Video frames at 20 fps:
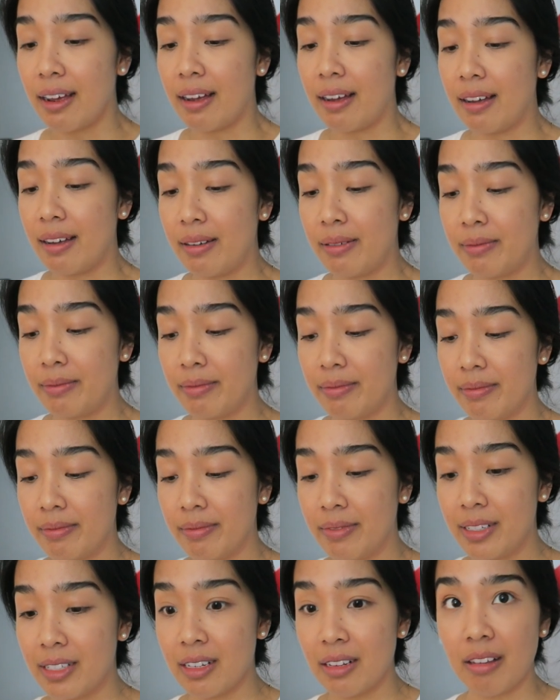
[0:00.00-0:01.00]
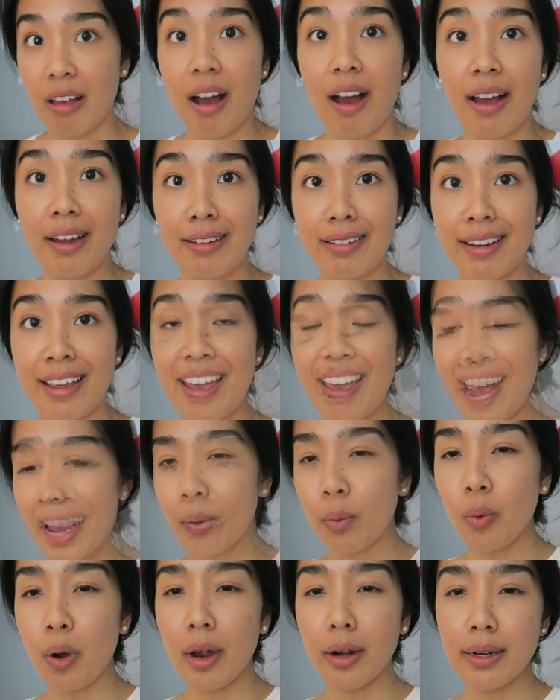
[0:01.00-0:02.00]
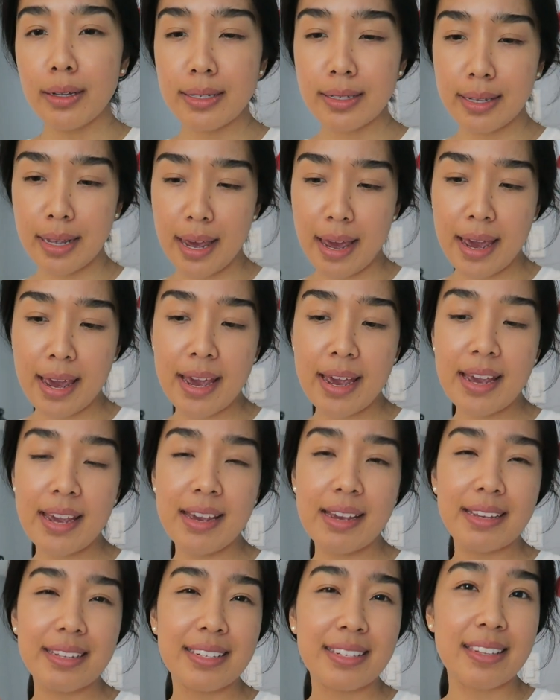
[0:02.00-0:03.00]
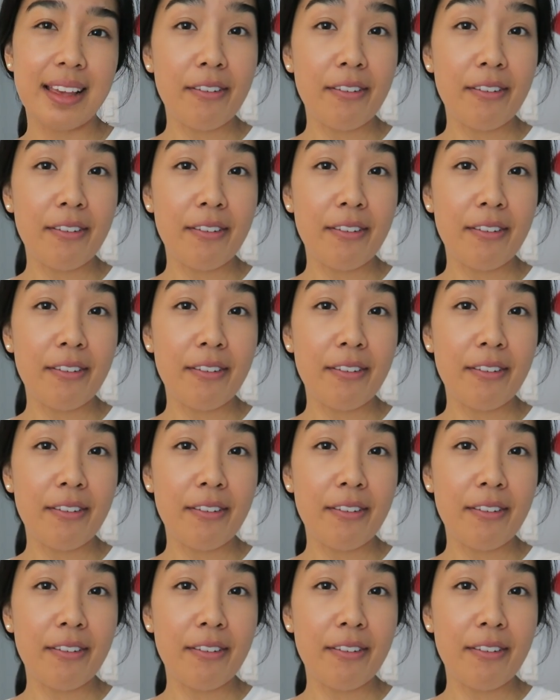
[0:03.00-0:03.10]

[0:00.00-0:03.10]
it's a lot. I want to say